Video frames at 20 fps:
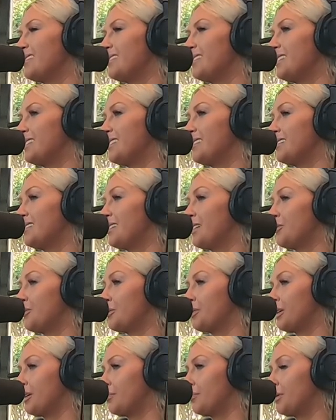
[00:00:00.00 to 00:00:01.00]
did stuff
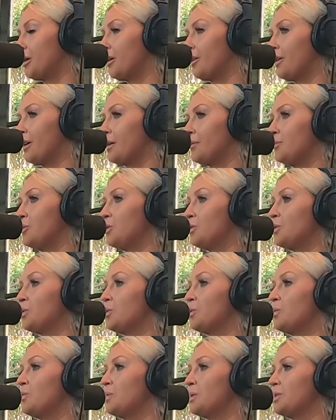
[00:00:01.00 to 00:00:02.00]
with like Paula
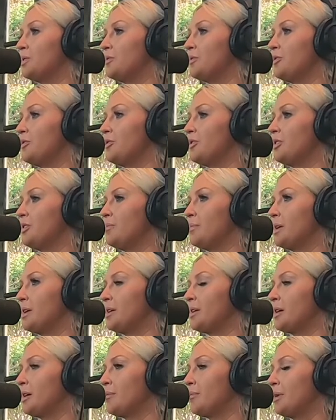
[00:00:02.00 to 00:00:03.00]
Abdul when she made a
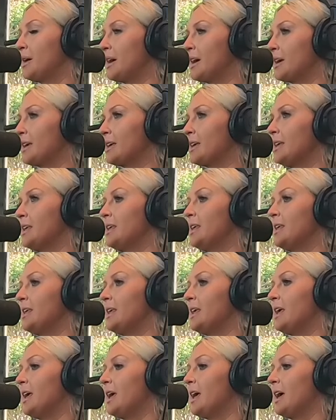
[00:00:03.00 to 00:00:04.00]
comeback,
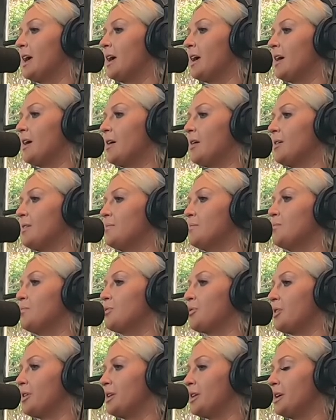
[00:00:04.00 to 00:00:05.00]
uh,
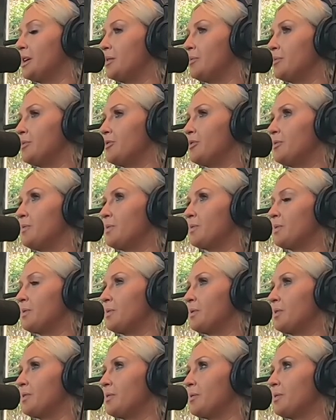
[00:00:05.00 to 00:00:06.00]
Britney when she was
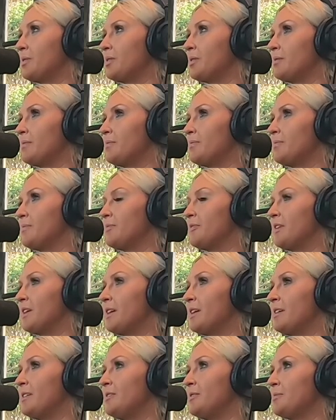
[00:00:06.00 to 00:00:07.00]
going through her
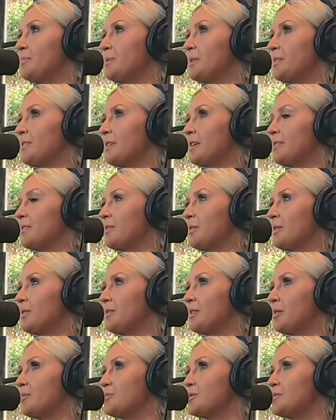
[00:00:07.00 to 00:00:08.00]
phase because that's the only
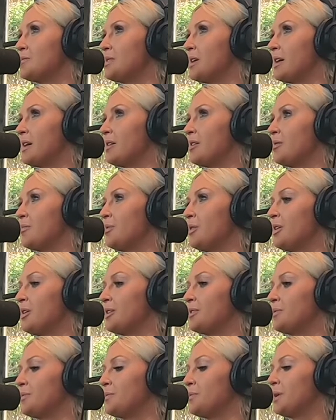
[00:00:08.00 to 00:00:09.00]
time she would hire a
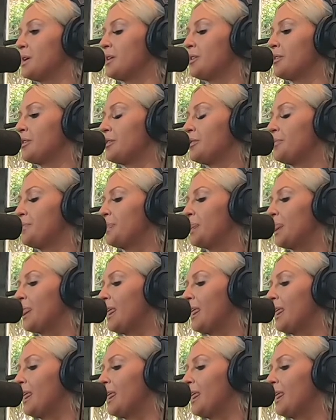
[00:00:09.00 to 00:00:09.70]
blonde white girl,